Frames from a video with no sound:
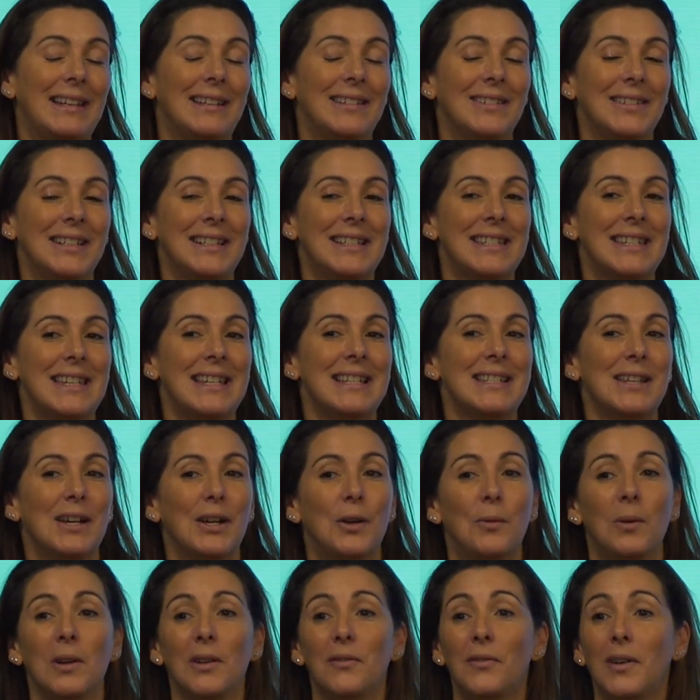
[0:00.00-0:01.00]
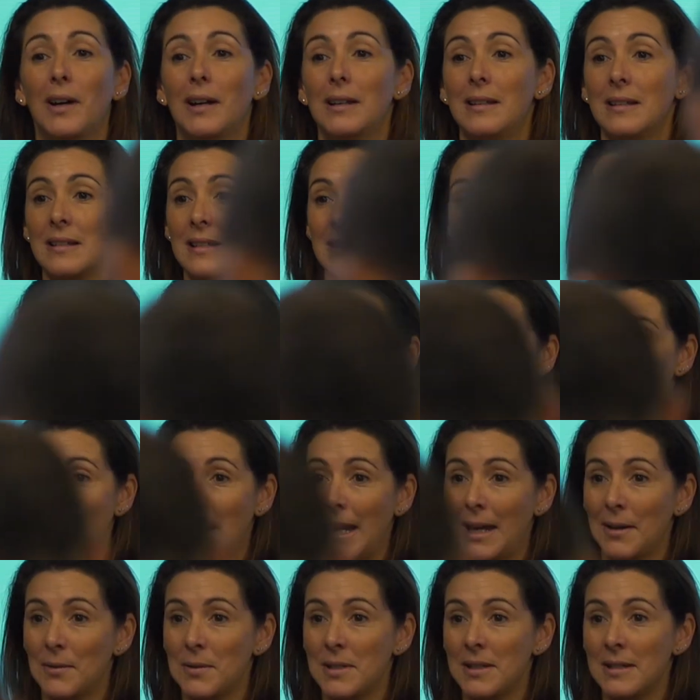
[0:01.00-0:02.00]
90s I qualified as a CIMA
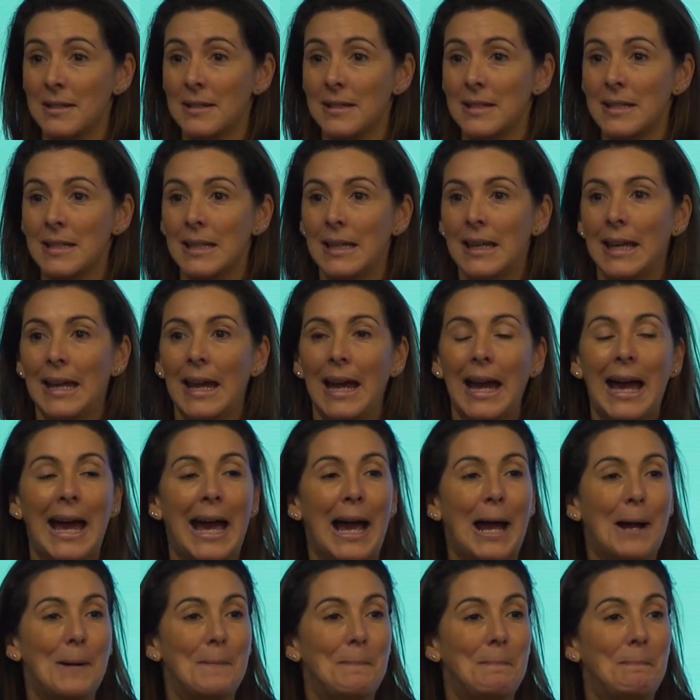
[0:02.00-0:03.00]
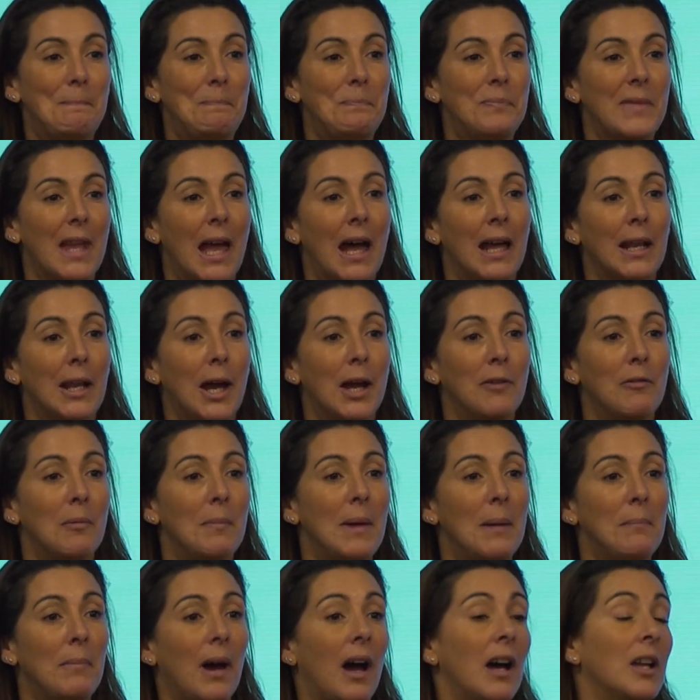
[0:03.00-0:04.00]
accountant, and I
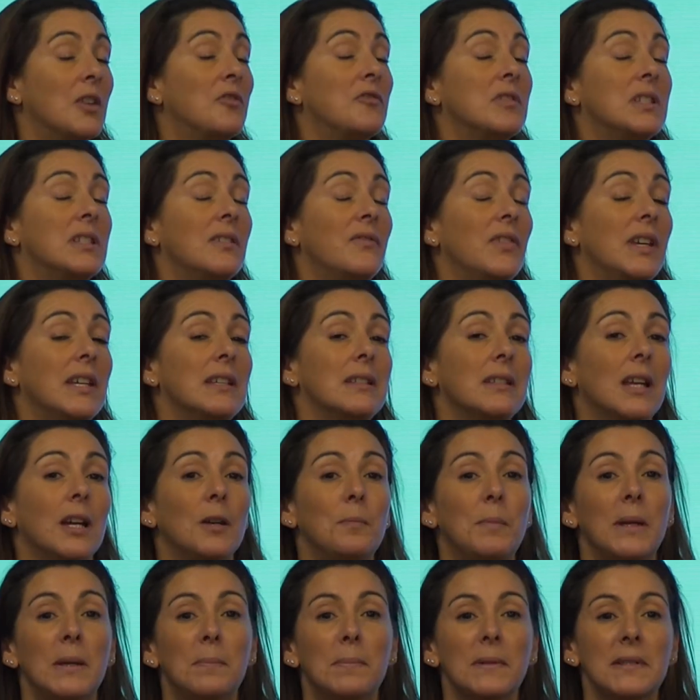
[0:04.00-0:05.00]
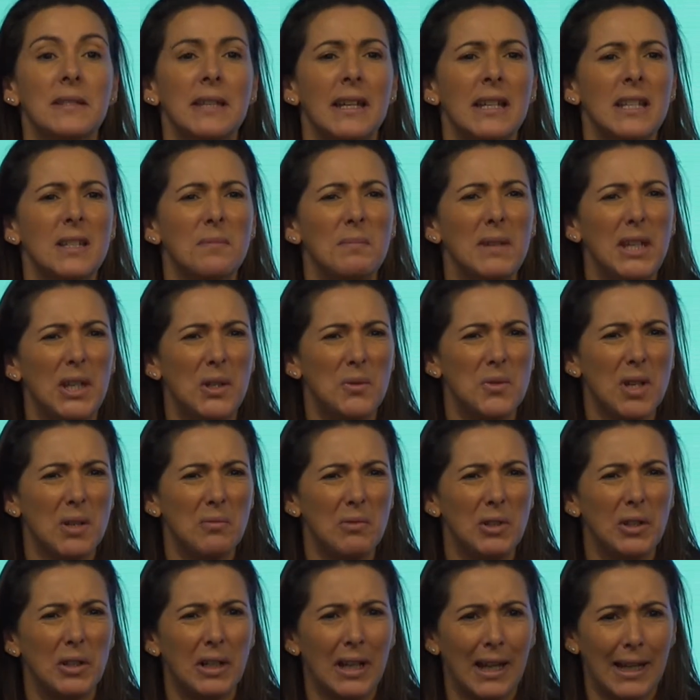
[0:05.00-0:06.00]
remember hundreds of years ago people saying to me, you
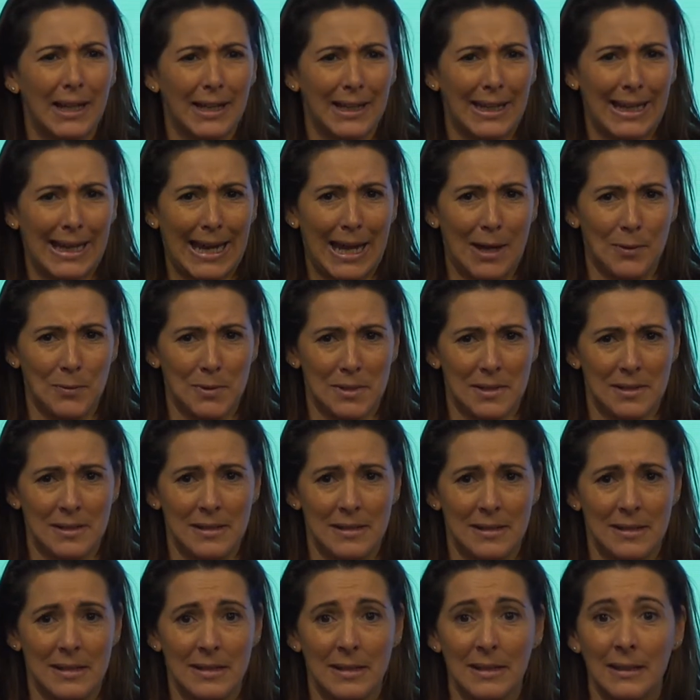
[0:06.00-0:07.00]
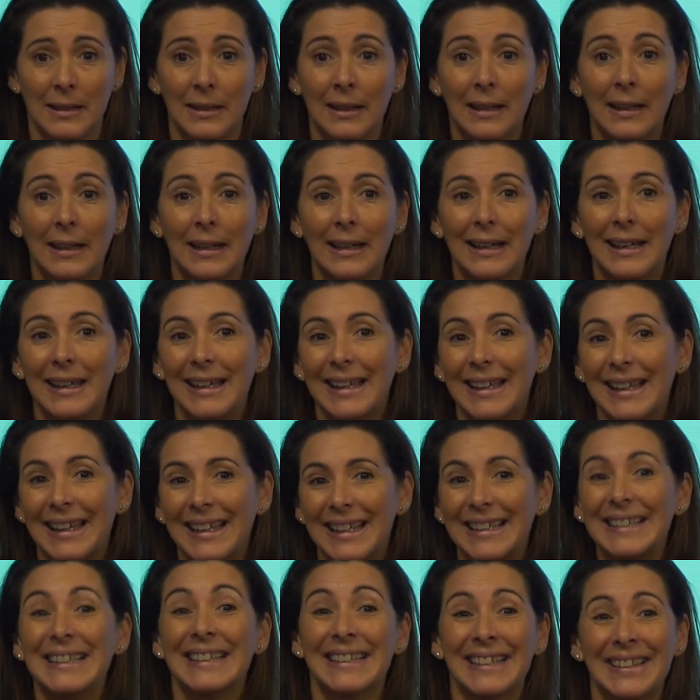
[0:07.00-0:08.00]
don't look like an accountant.
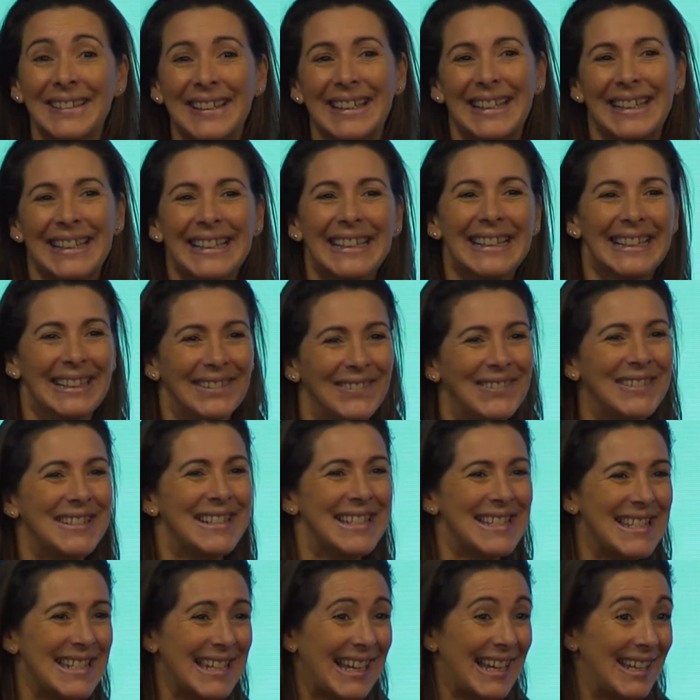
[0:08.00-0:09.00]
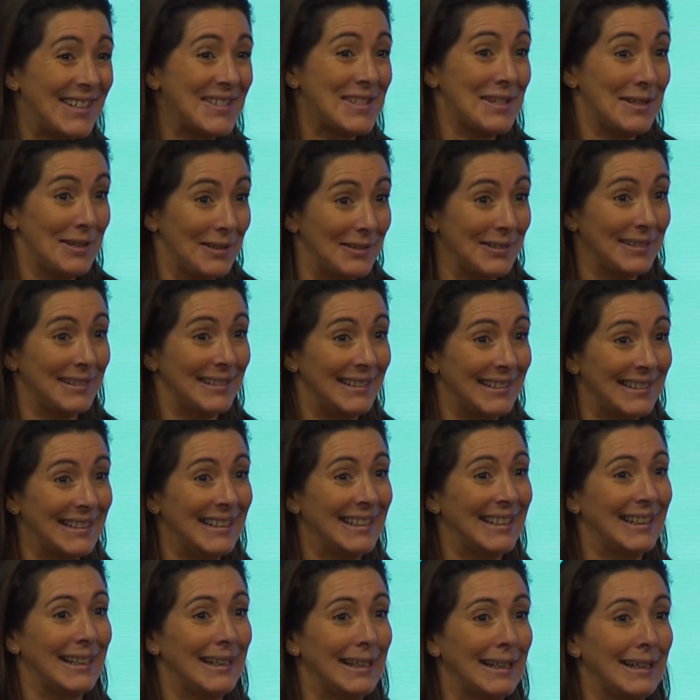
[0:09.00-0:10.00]
Okay, what does an accountant look
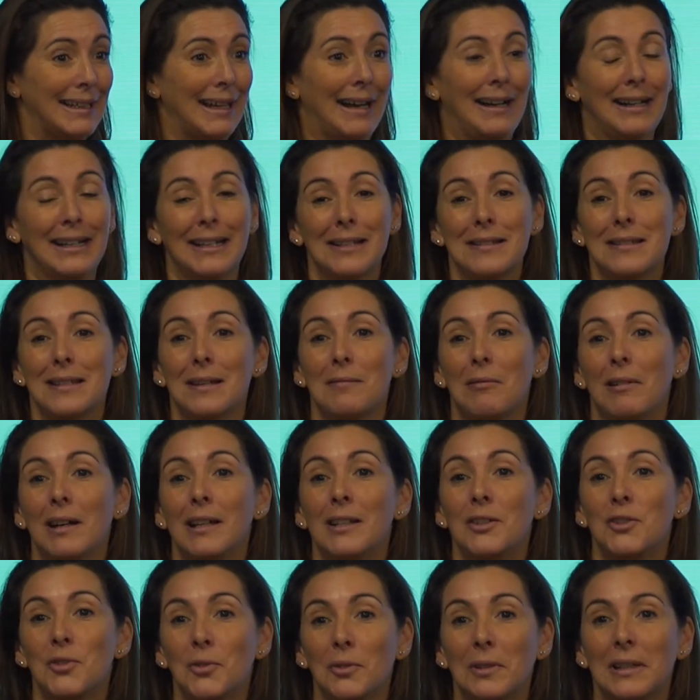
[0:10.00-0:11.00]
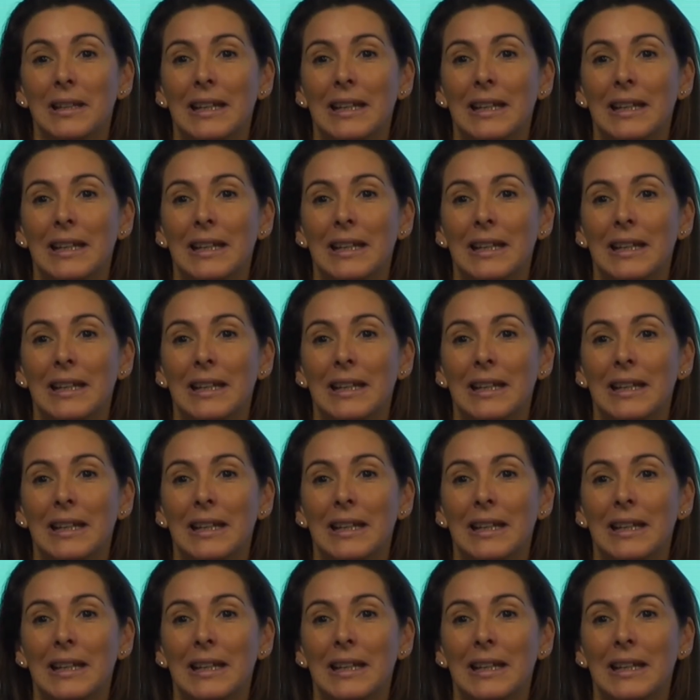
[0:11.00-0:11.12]
like? And I used to quite enjoy